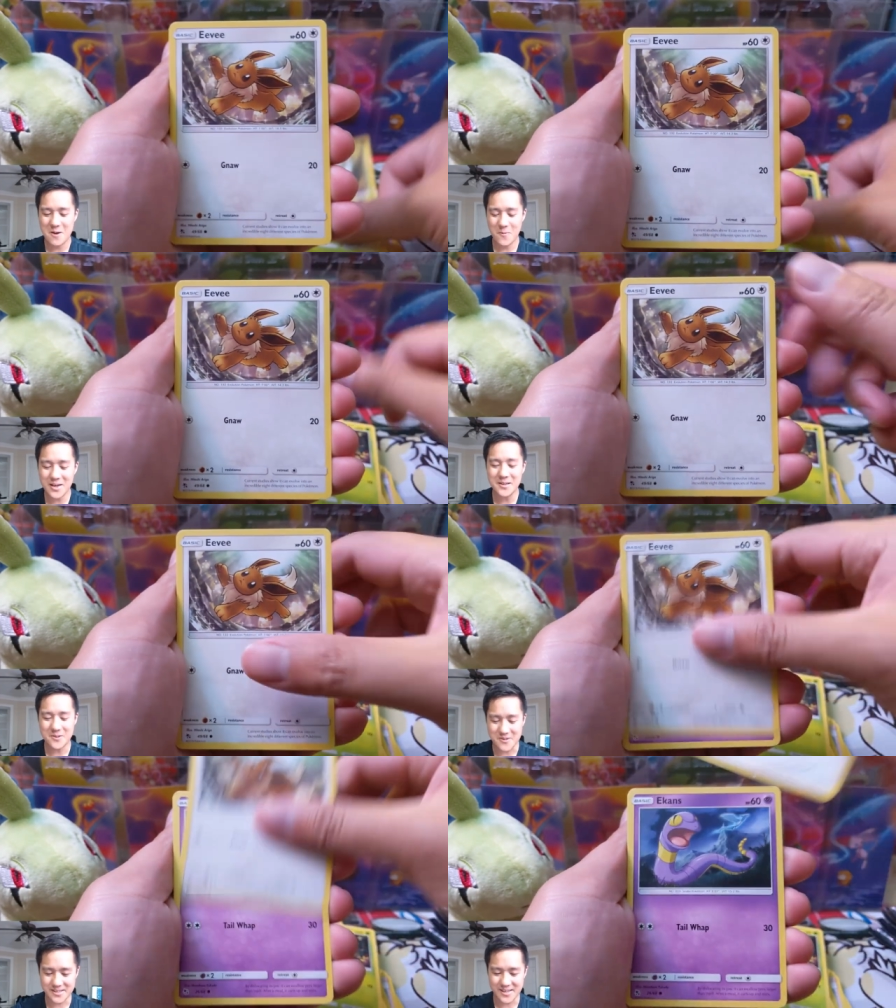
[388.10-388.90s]
we can
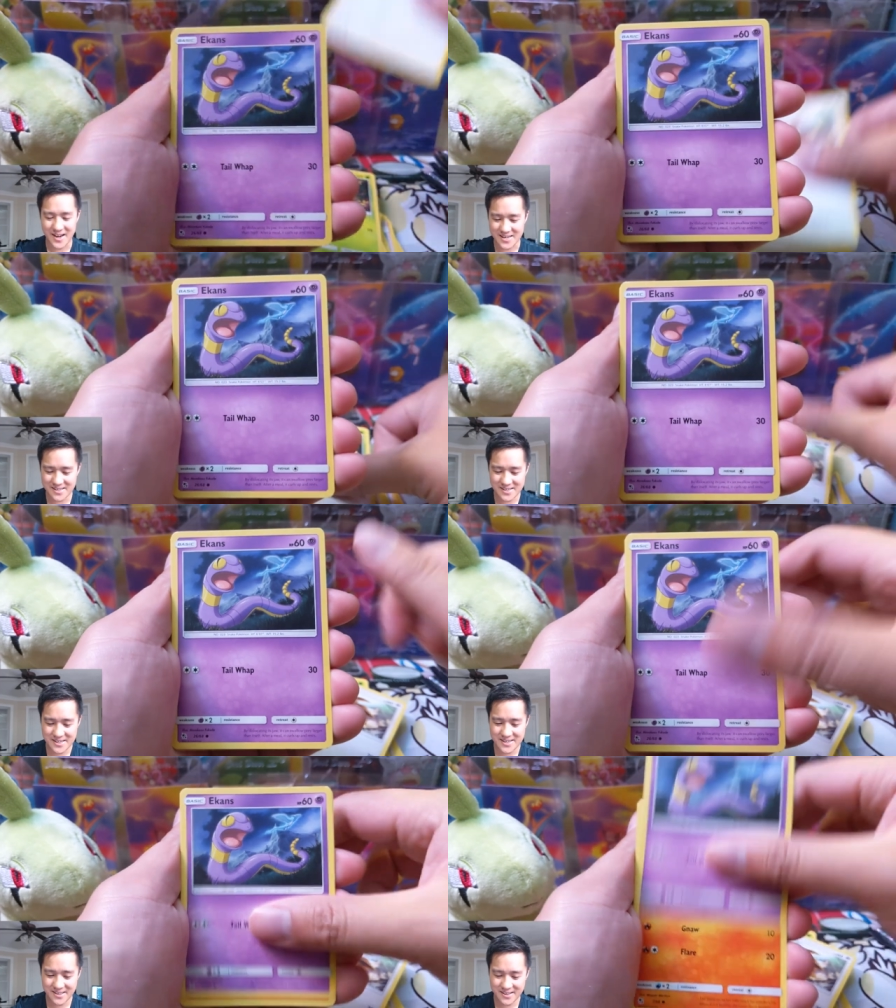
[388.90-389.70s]
do this, guys,
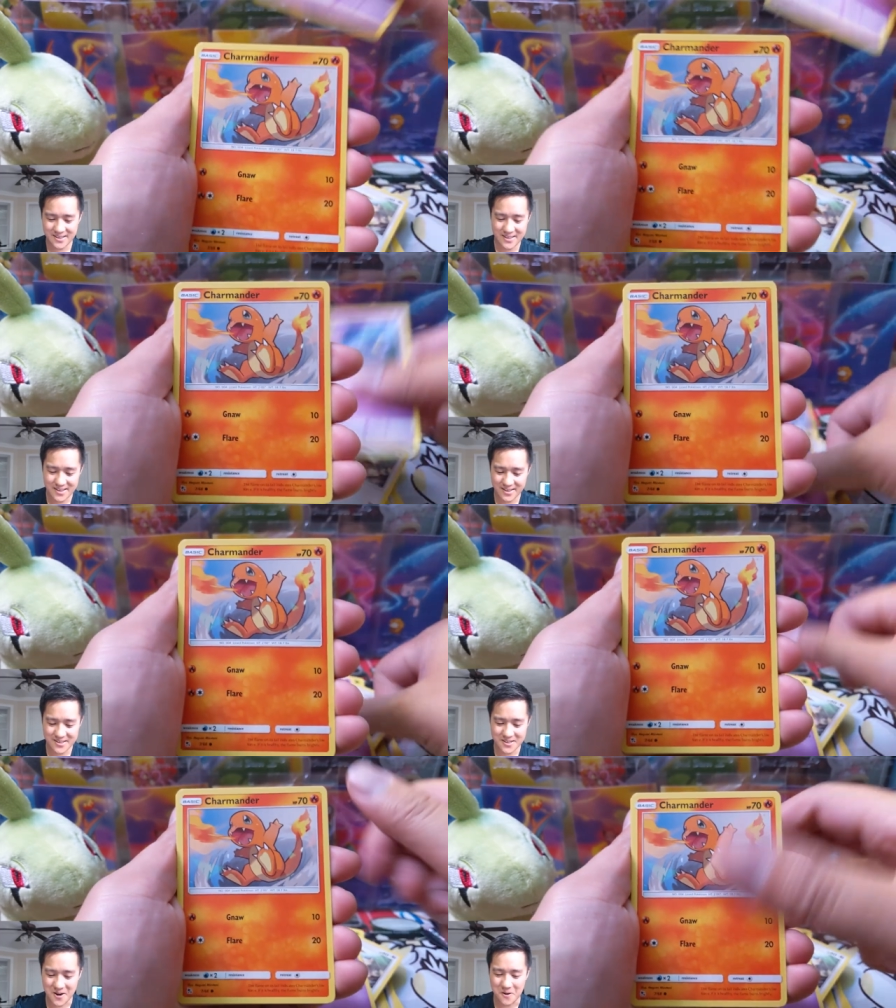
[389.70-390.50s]

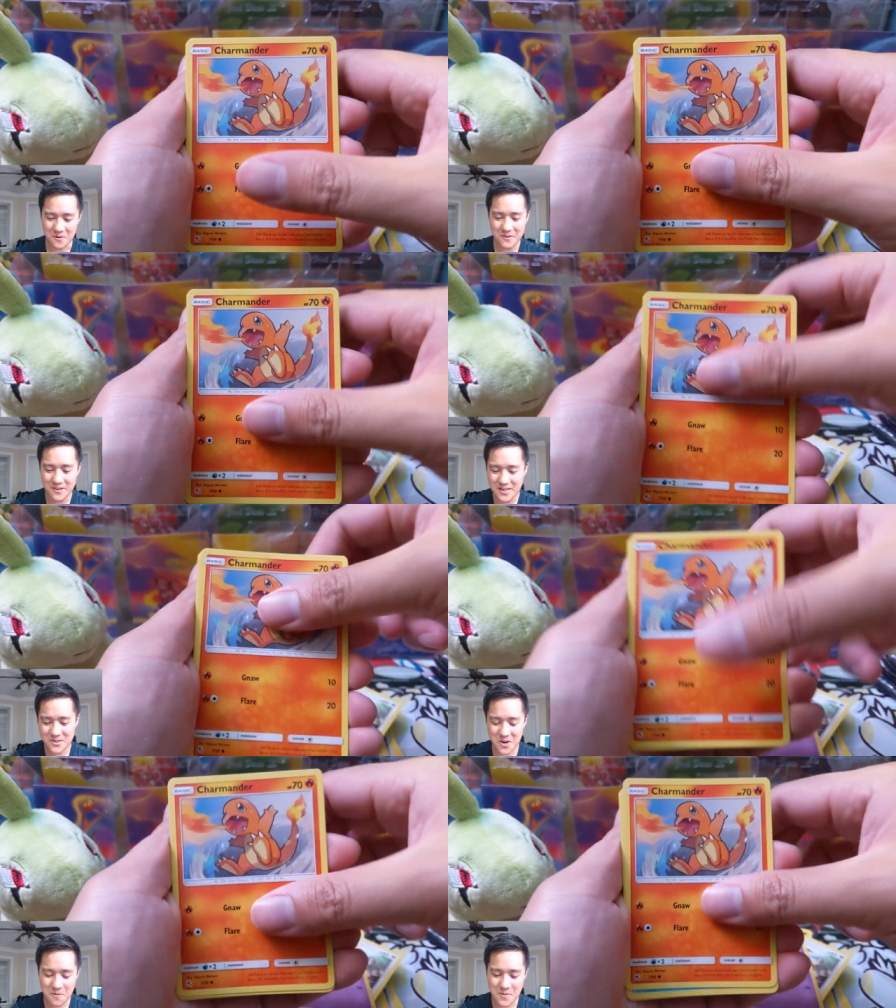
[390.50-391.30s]
let's go.
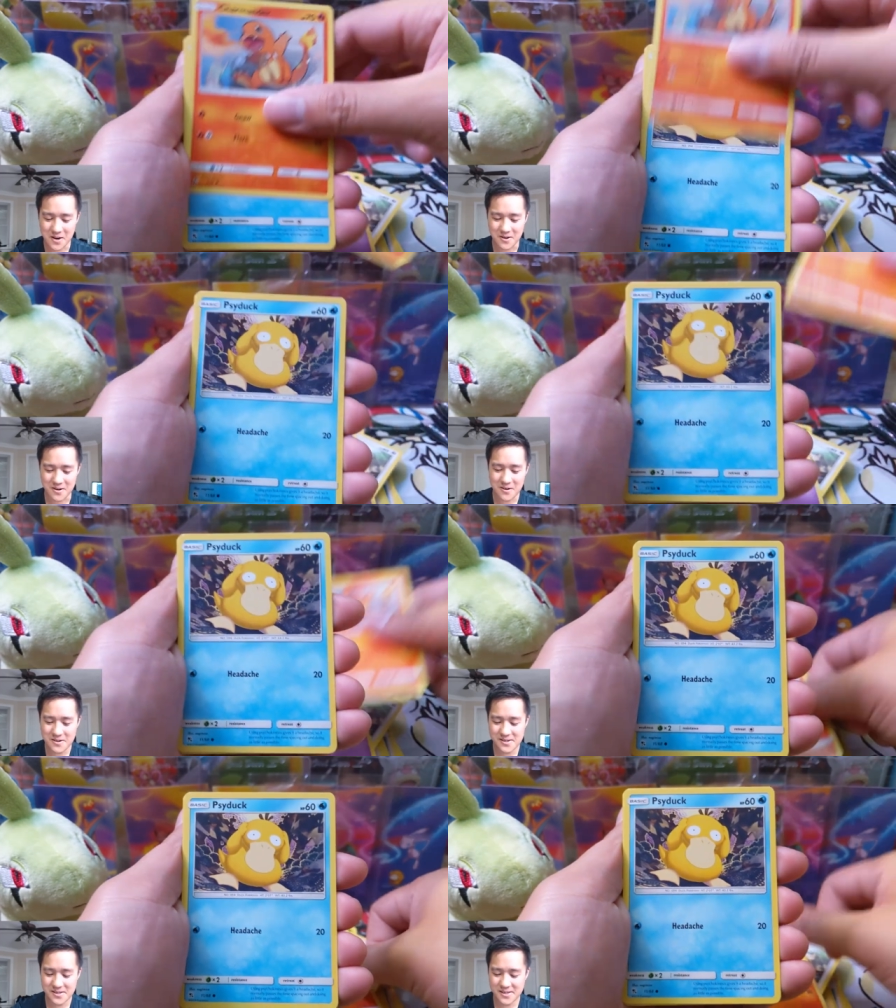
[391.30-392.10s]
Charmander,
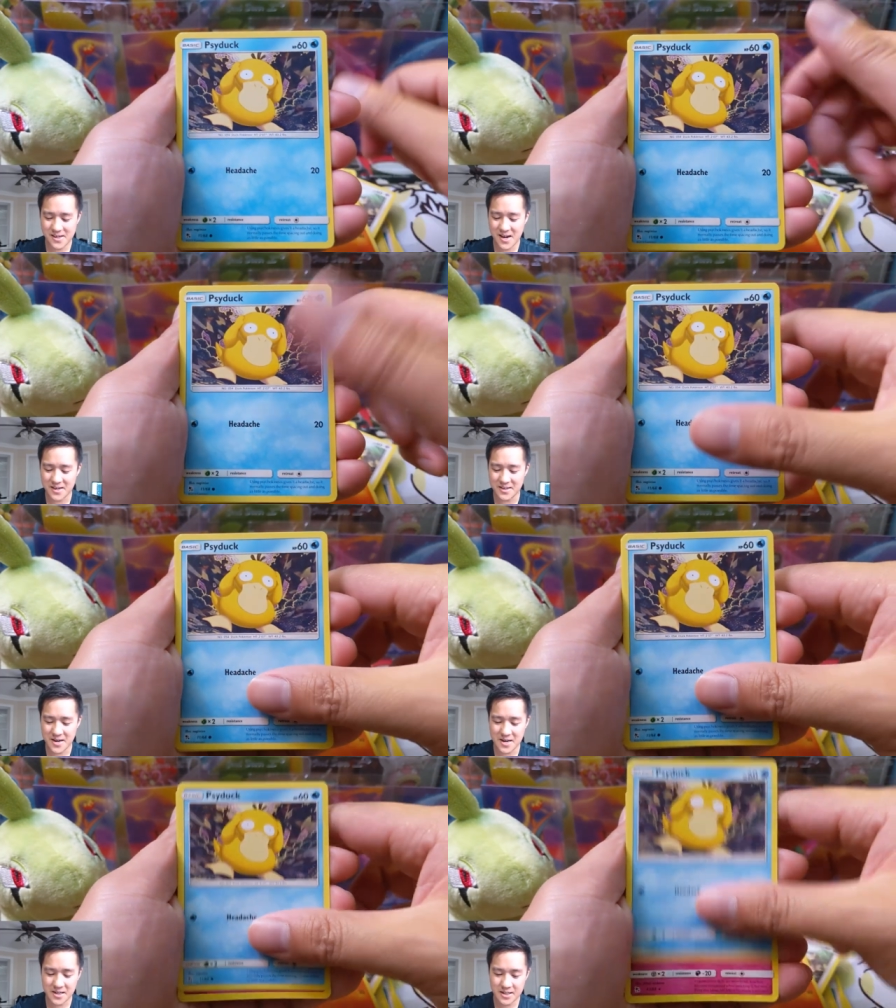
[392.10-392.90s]

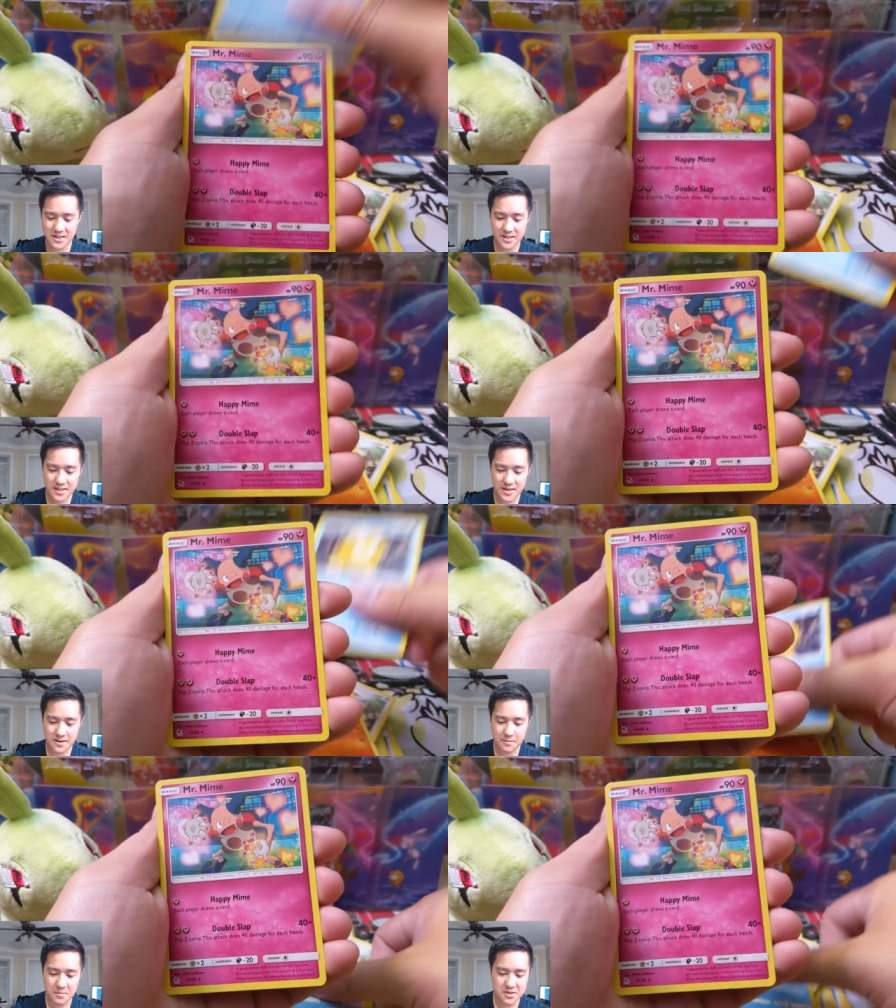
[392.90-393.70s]
Psyduck,
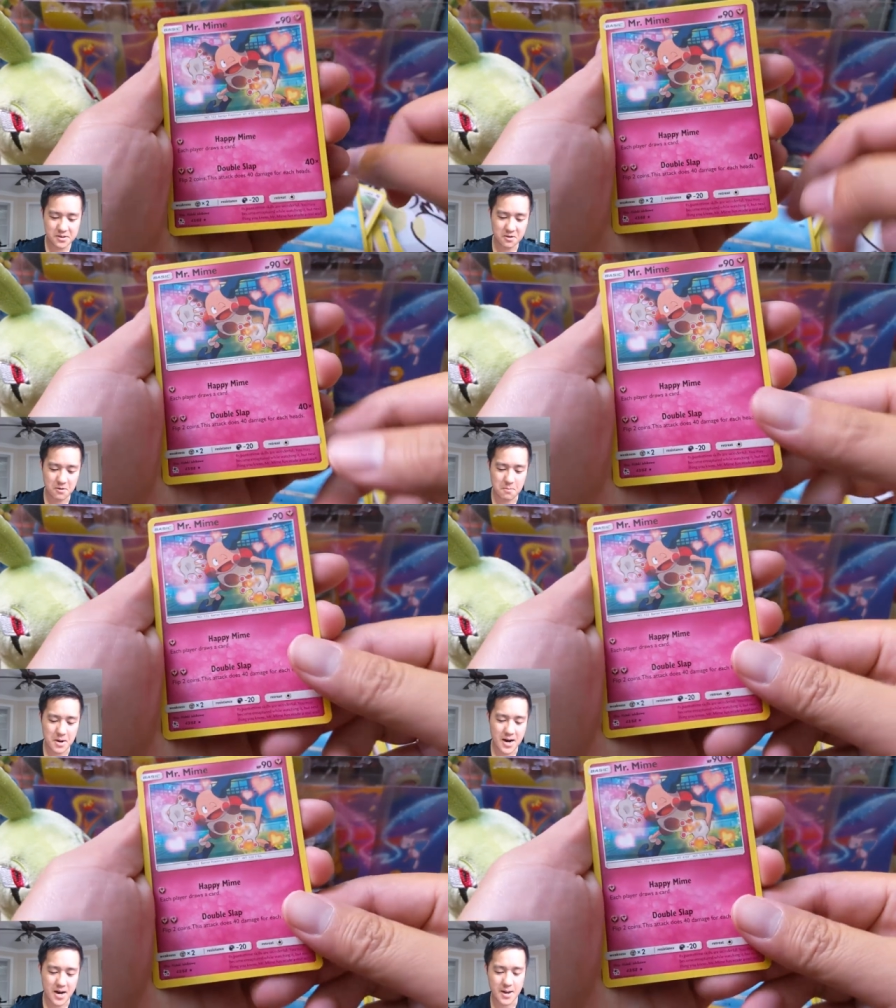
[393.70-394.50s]
Mr.
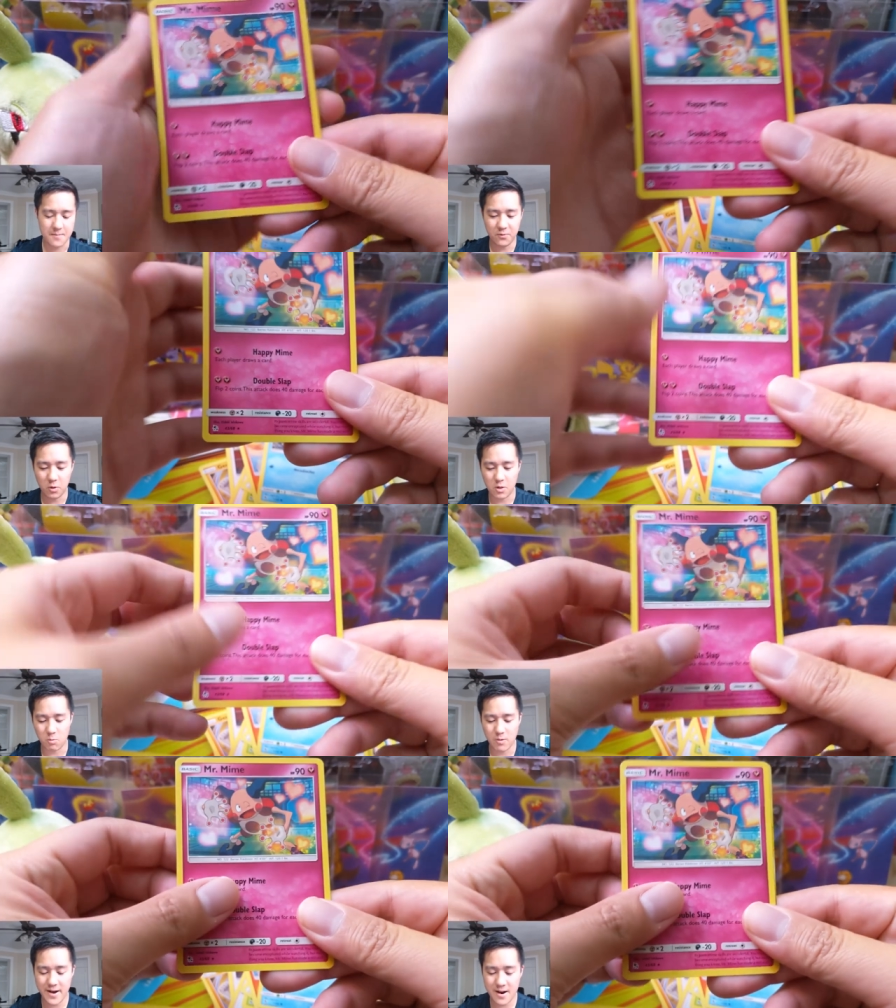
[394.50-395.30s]
Mime for the
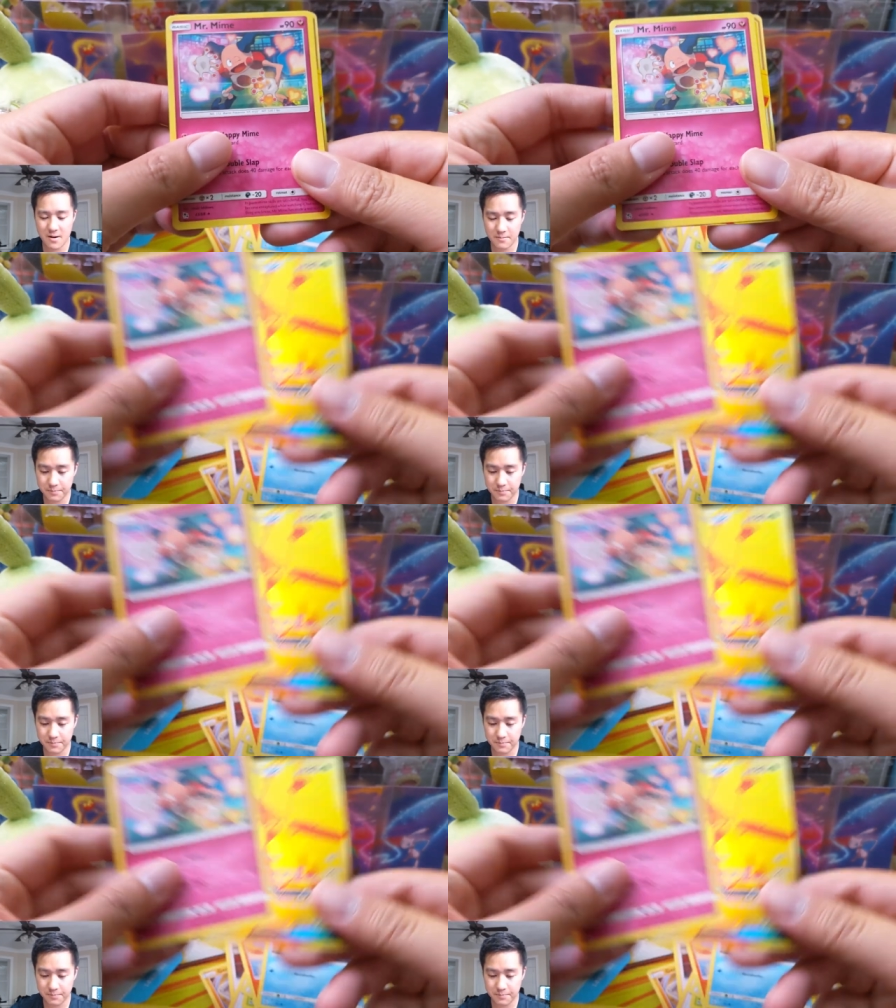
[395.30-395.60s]
rare.